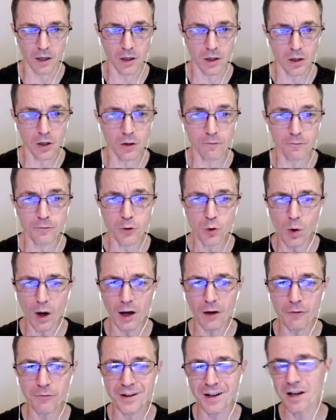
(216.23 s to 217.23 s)
If you
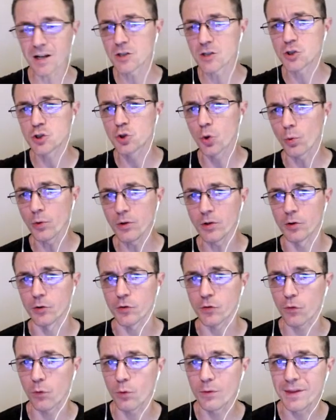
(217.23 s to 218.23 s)
have not joined us
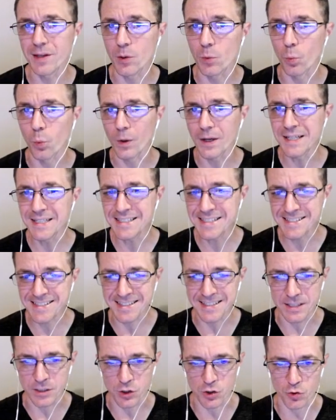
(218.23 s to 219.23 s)
for the
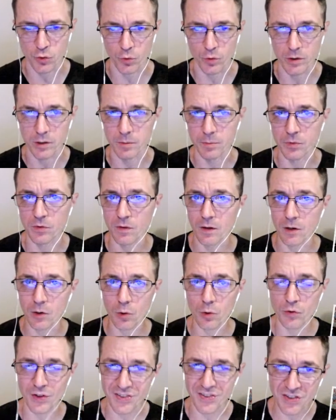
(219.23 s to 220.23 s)
Wednesday streams, they're
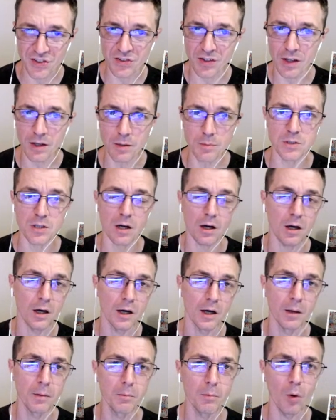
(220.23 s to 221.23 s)
at the same
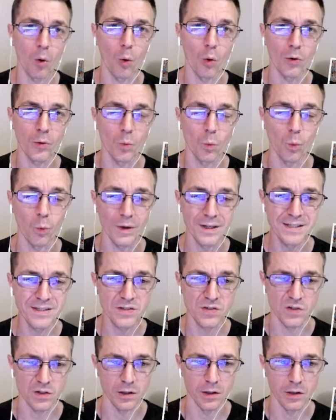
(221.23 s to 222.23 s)
time on
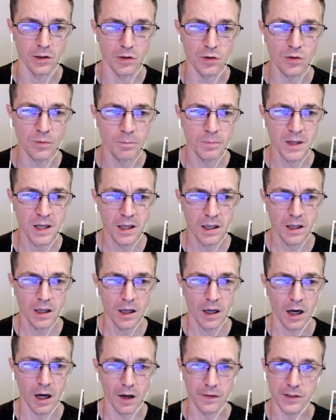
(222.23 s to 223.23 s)
Wednesdays.
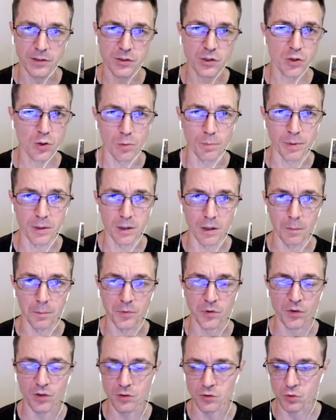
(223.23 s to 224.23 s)
That's 2 p.m.
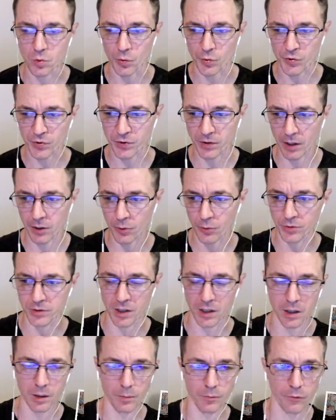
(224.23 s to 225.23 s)
Central Standard
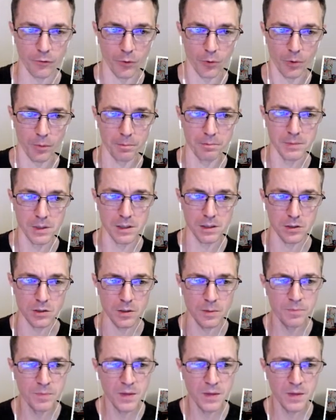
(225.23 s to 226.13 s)
Time for me.